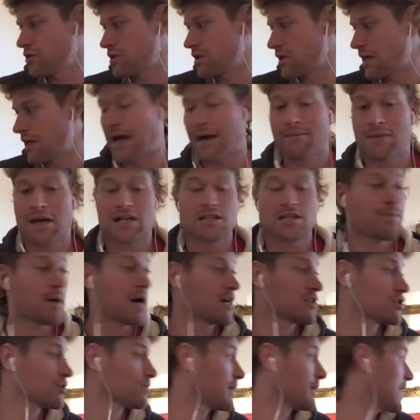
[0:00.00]
I'm not
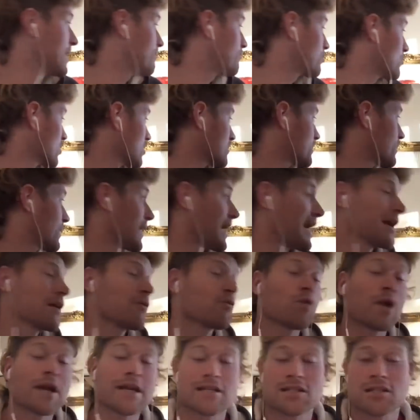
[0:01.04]
sponsored by Brooks, but I
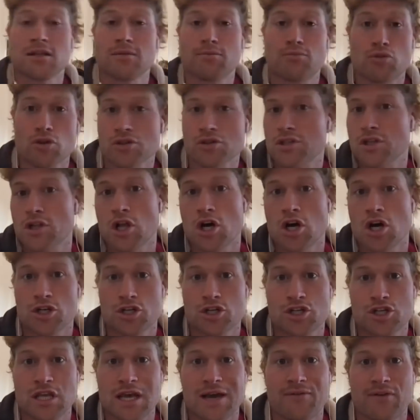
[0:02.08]
race in the Brooks
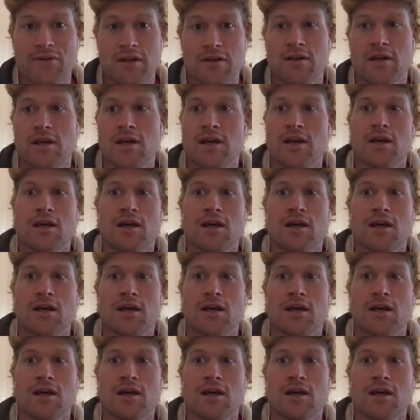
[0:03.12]
Launch 7.